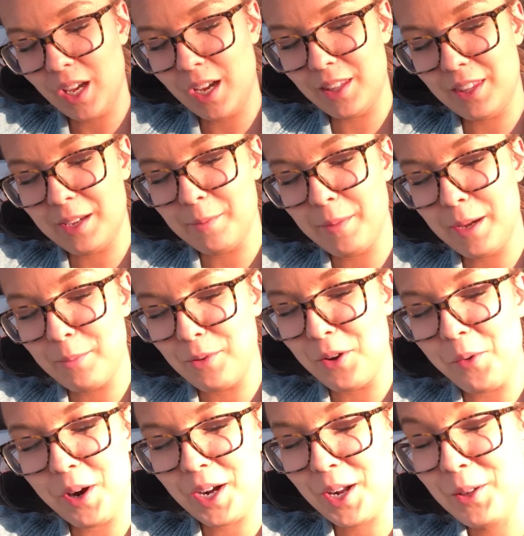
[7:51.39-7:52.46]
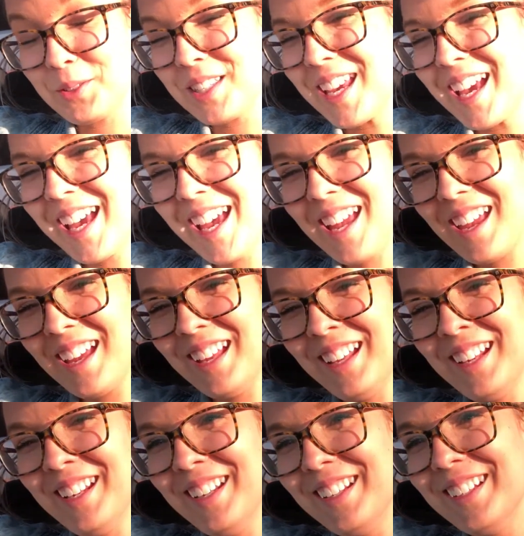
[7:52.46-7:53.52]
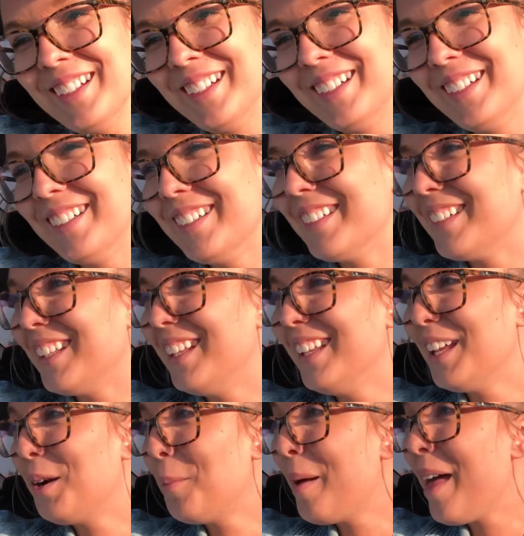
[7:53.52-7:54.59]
I think my pre-workout's kicking in a little